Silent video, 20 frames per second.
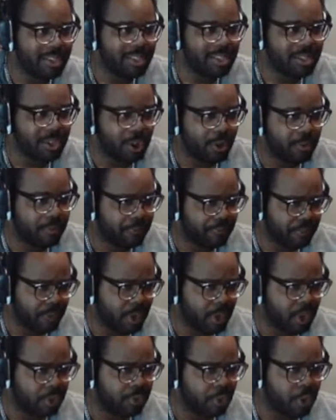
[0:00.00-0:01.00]
So
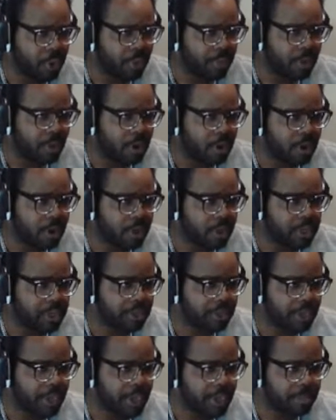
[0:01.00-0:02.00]
when you throw your partner
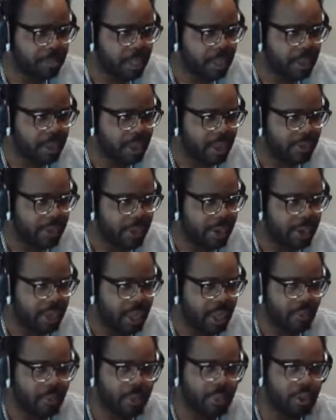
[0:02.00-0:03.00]
into an enemy, and then
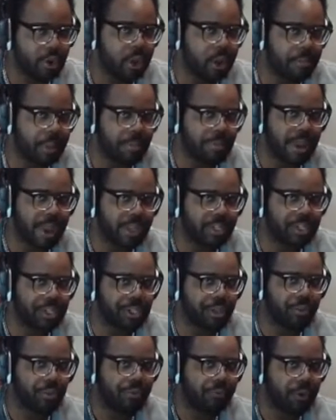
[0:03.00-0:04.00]
when they're coming back
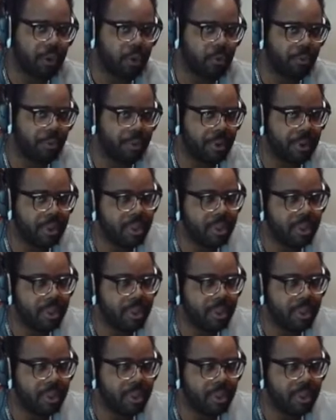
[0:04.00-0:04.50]
to you, if you